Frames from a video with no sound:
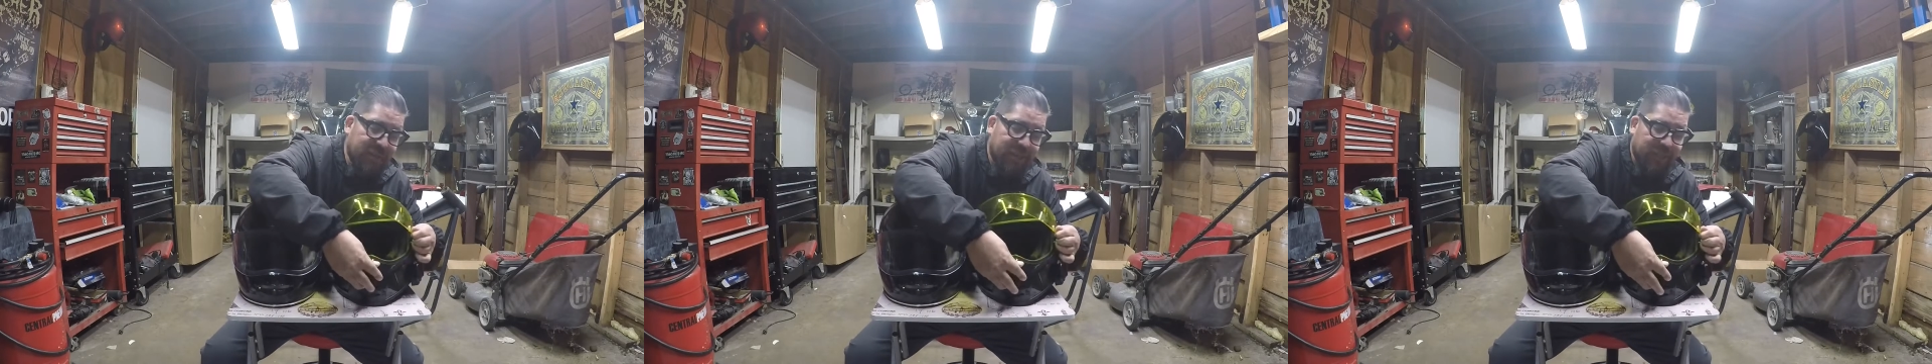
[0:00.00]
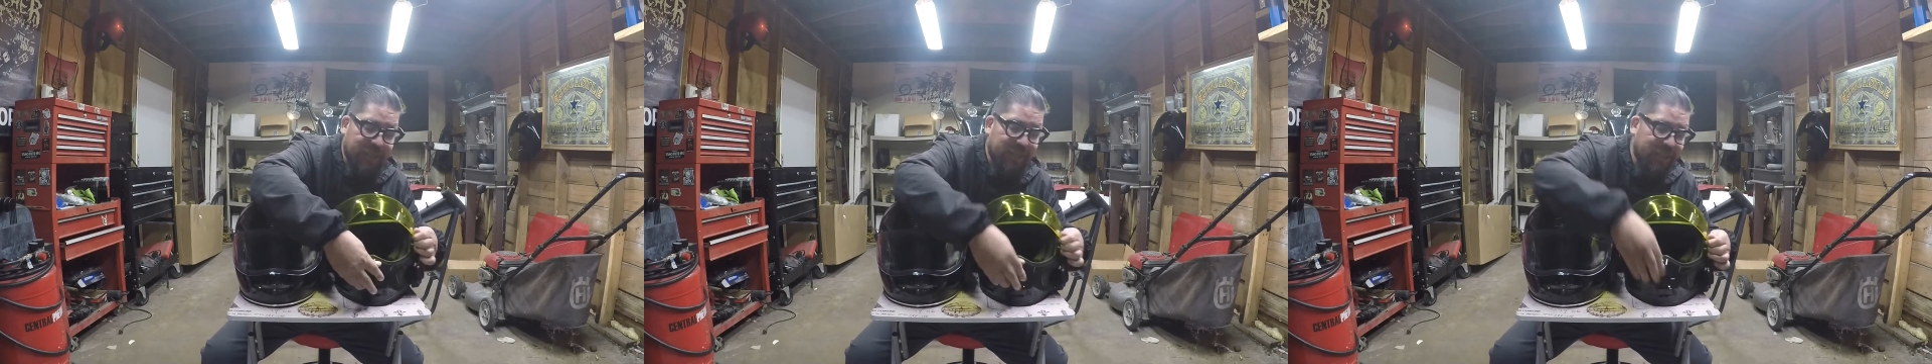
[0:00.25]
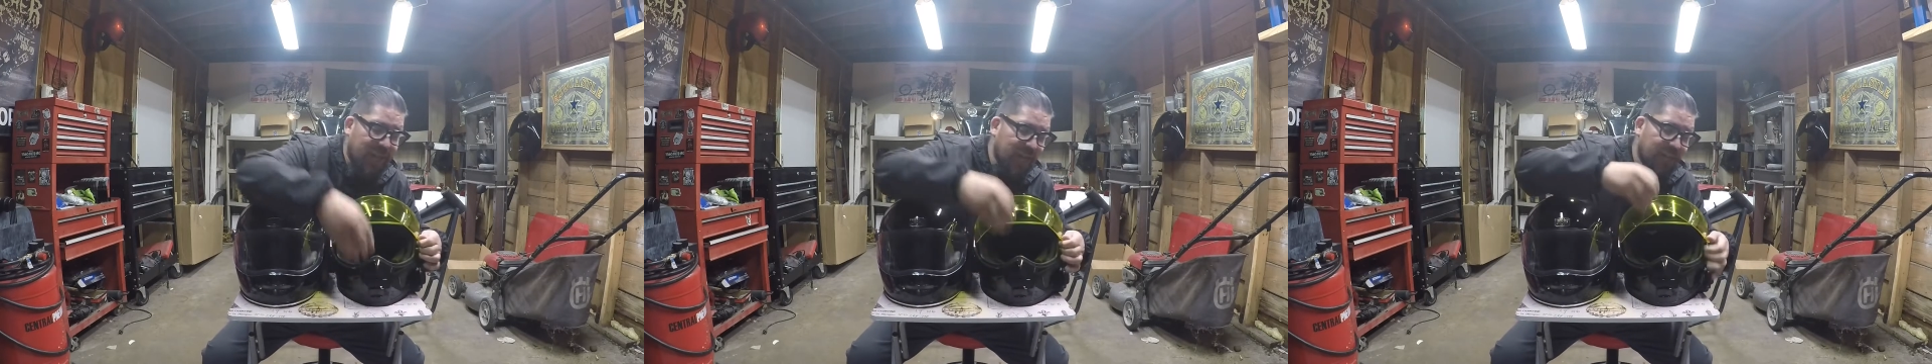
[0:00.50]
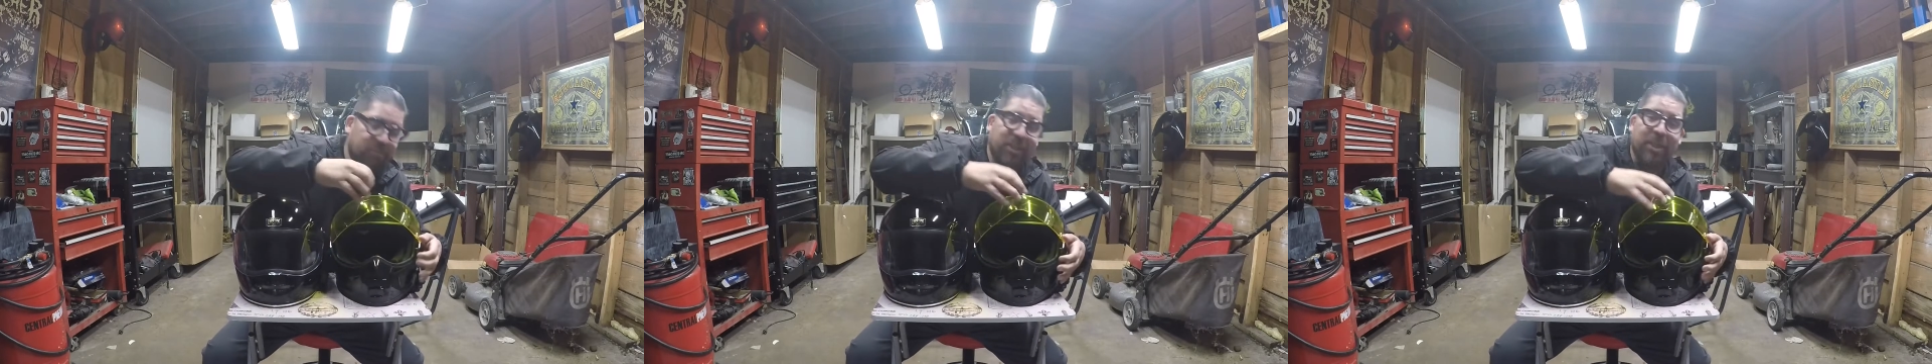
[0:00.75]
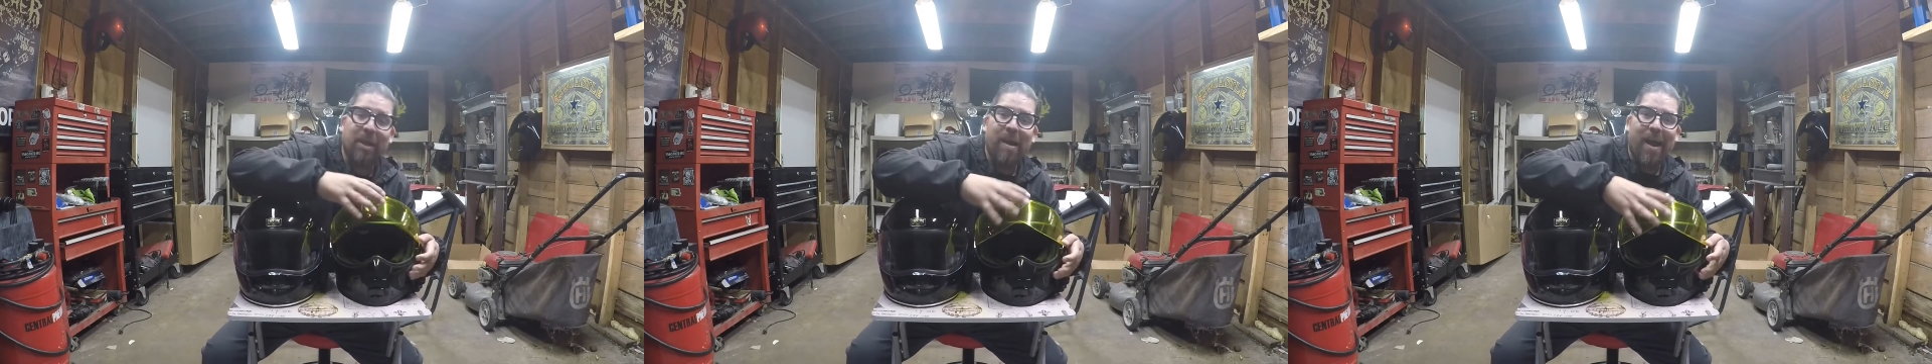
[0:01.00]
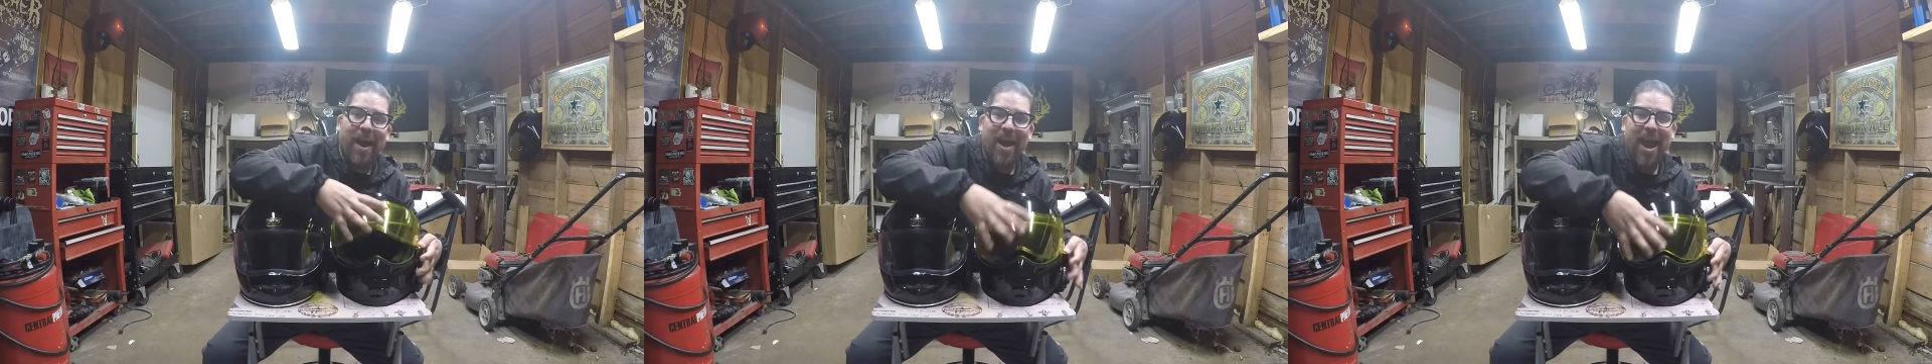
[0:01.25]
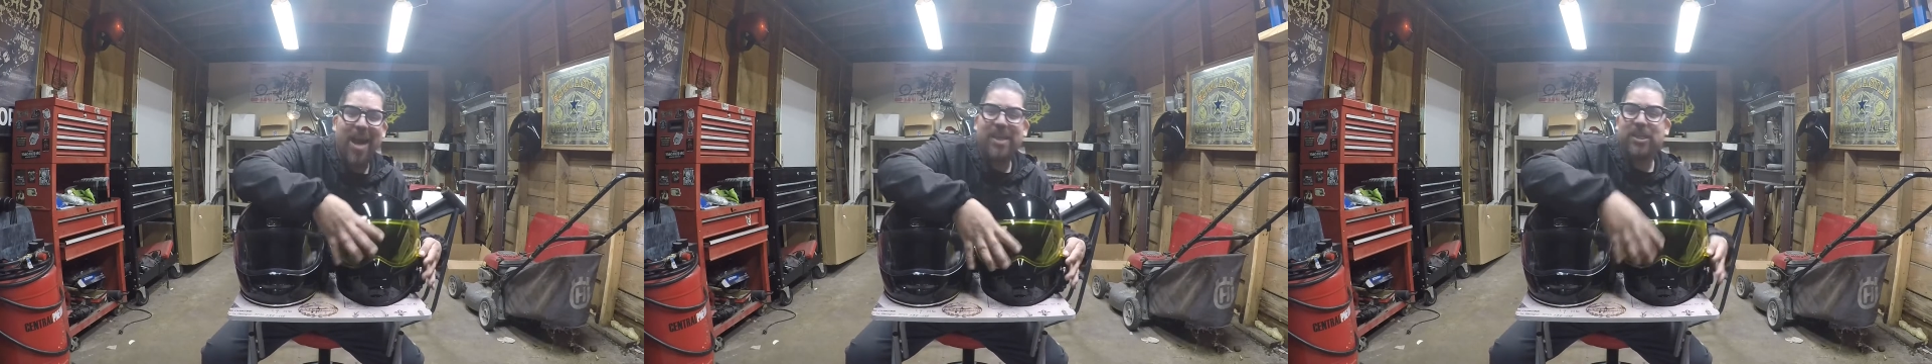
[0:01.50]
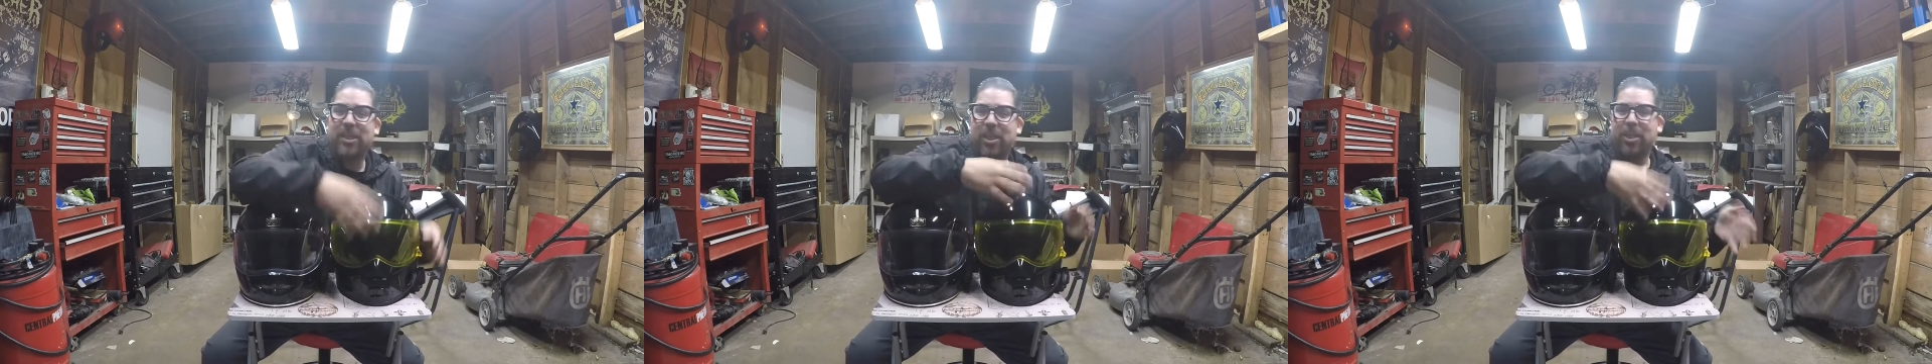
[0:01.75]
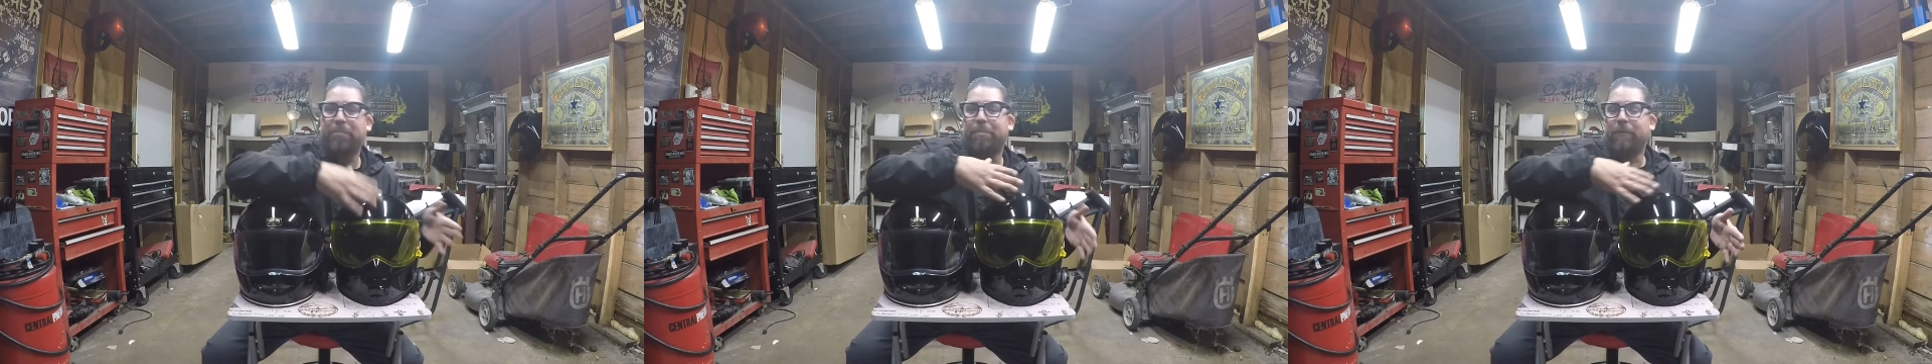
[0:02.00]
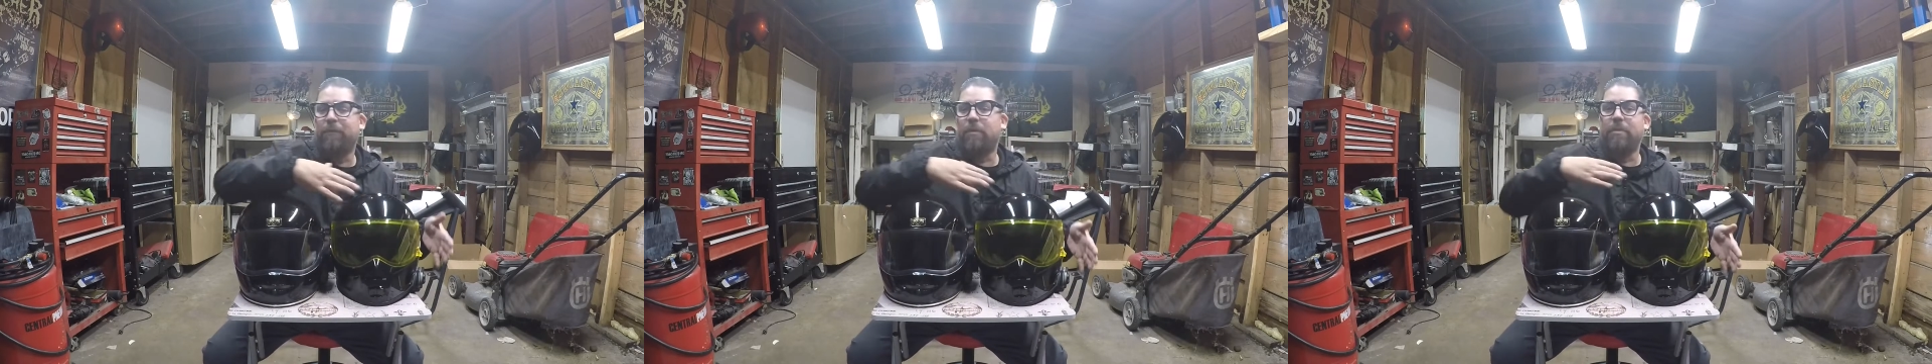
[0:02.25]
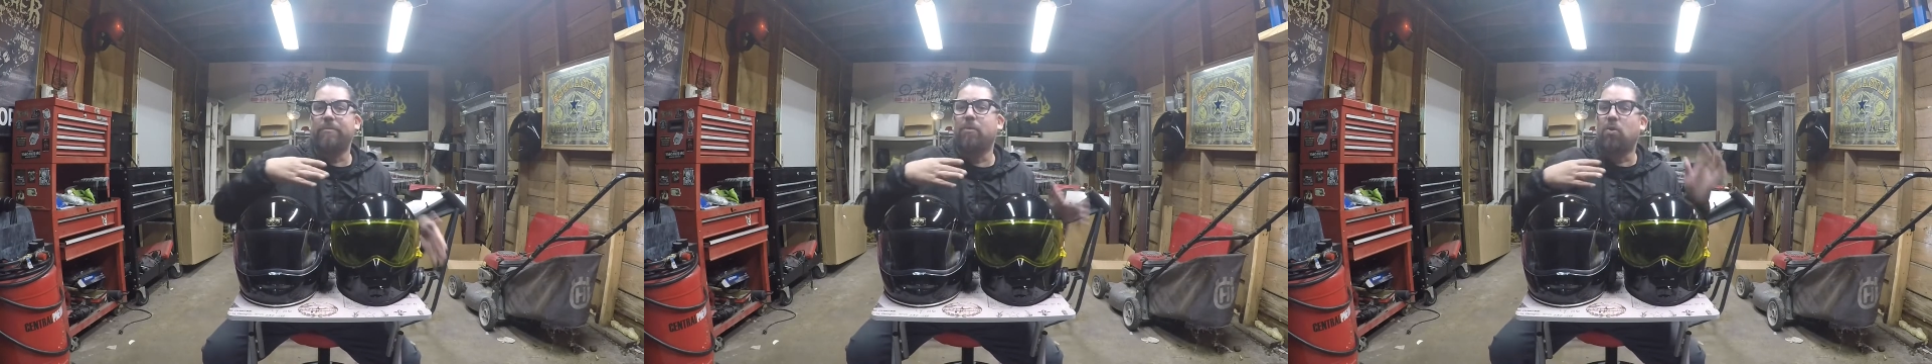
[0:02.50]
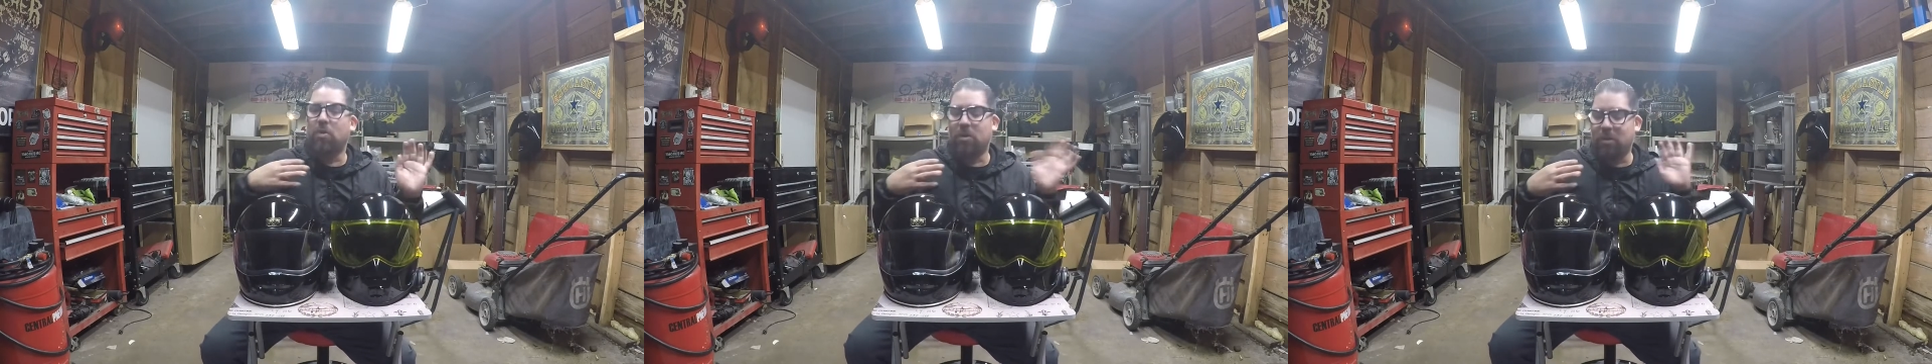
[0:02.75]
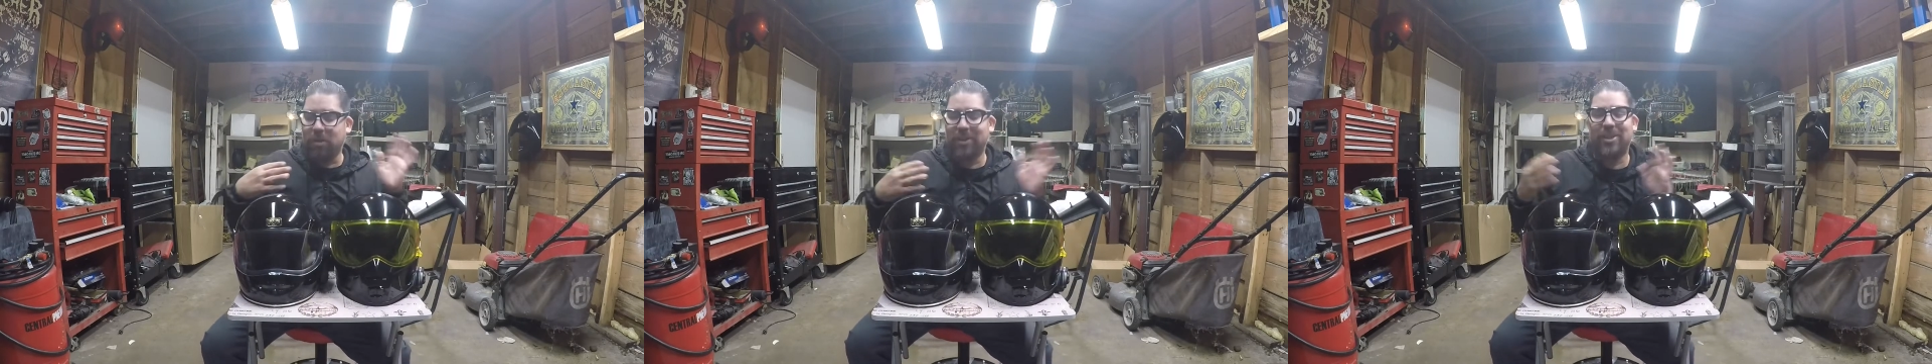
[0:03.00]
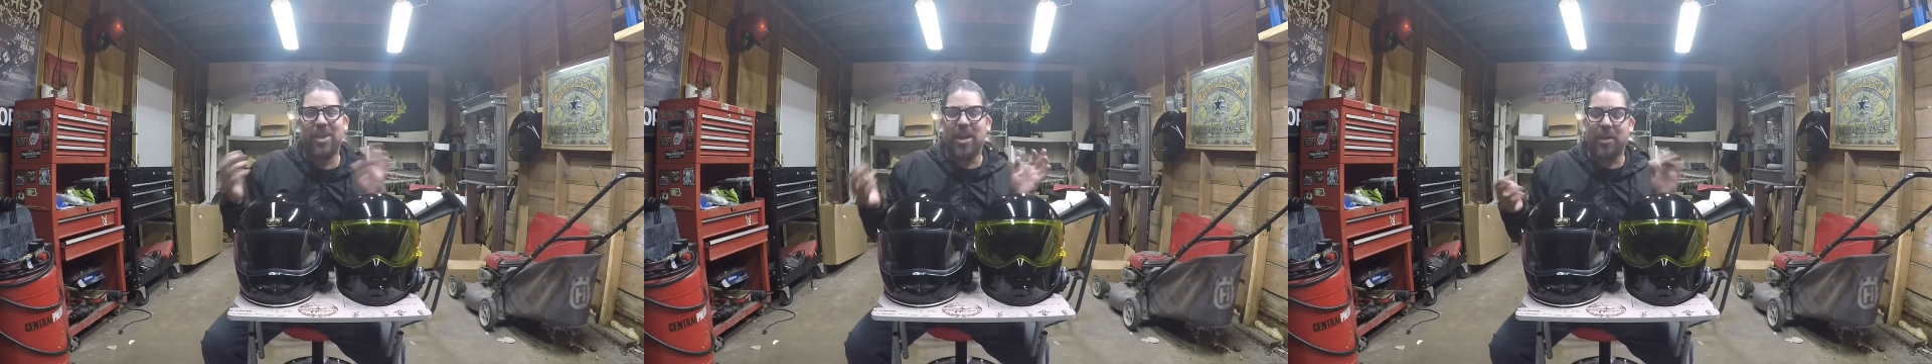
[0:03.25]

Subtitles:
the side, which I actually prefer more on the side.